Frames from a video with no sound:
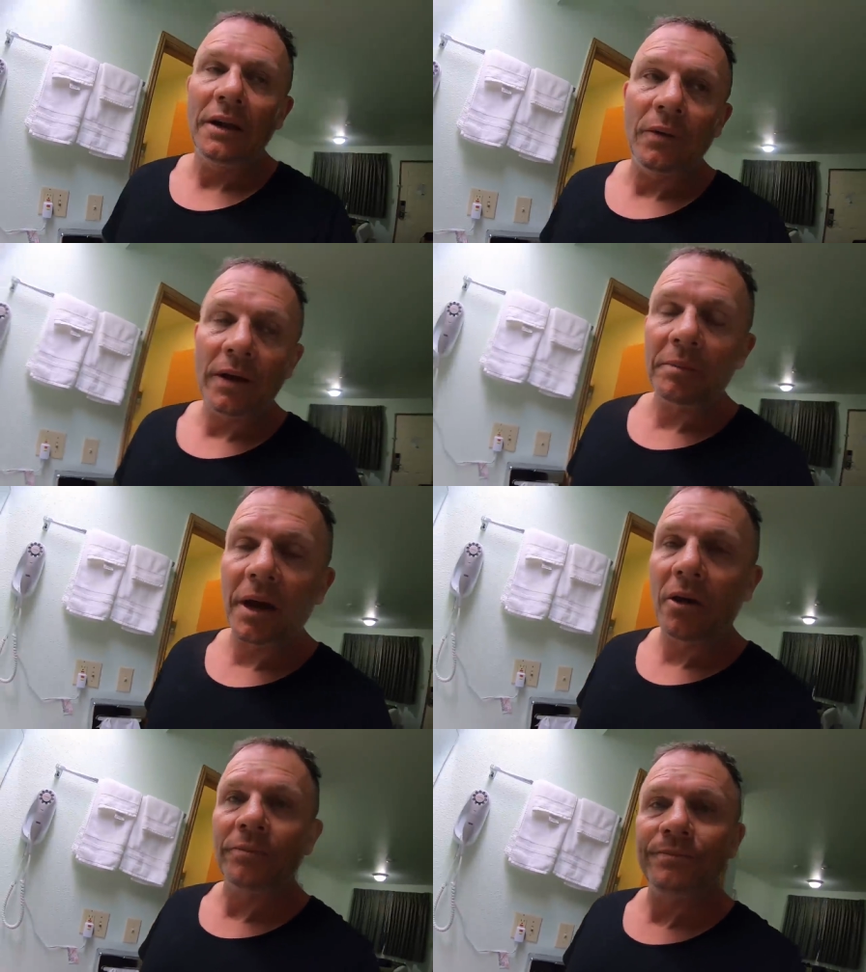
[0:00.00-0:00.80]
Anyway, I'm
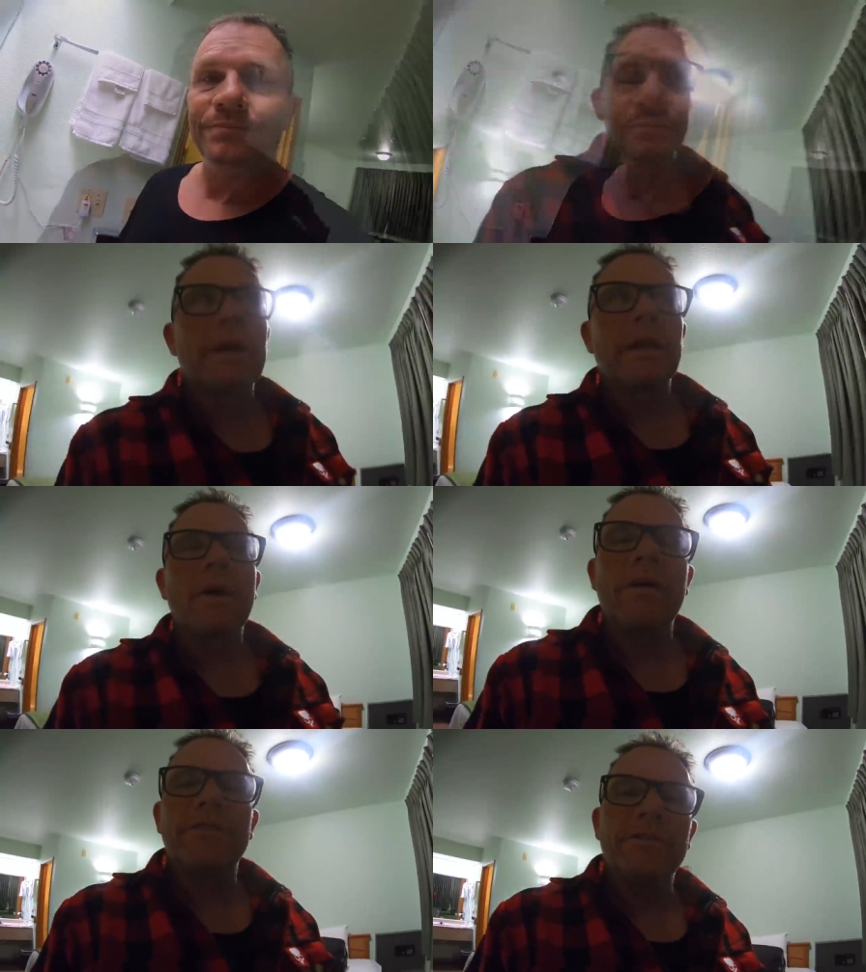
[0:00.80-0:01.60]
going. We're going to
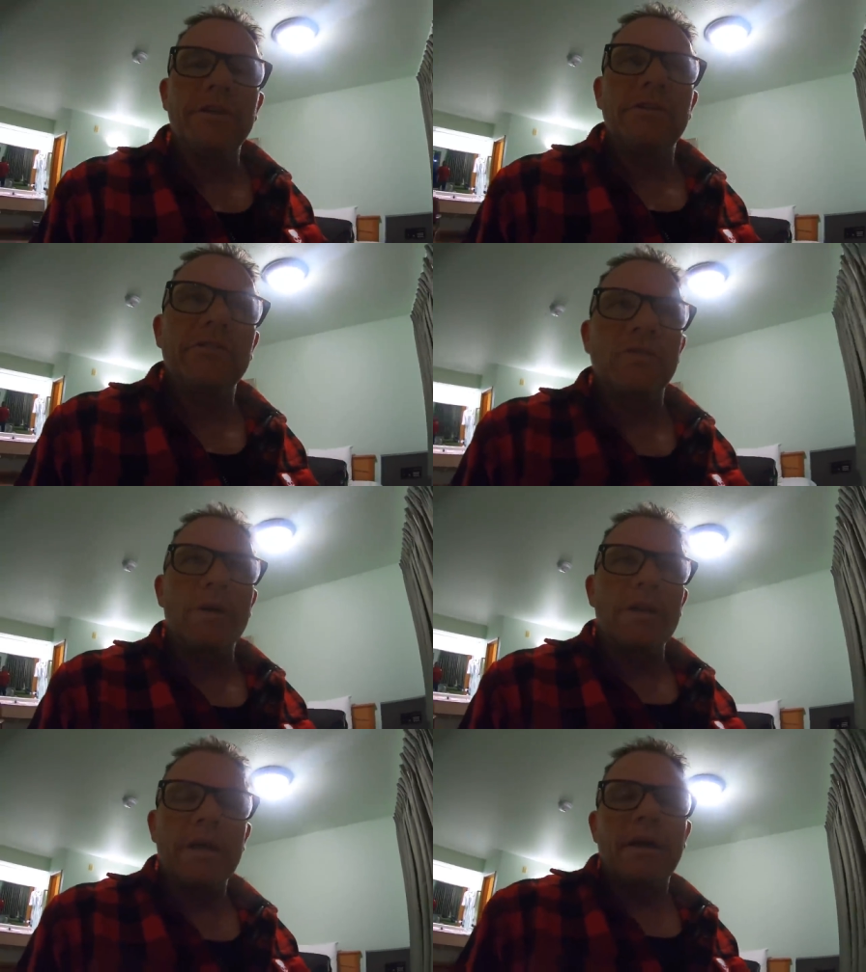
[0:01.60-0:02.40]
go out for dinner just
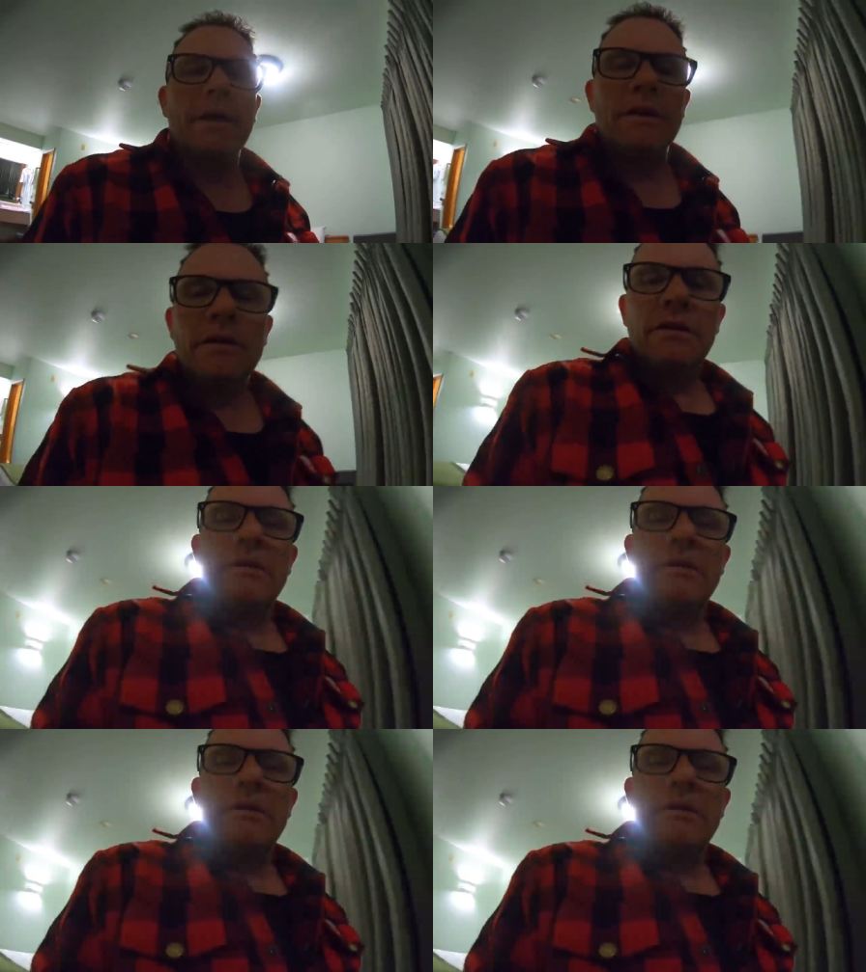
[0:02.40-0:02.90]
quickly and eat.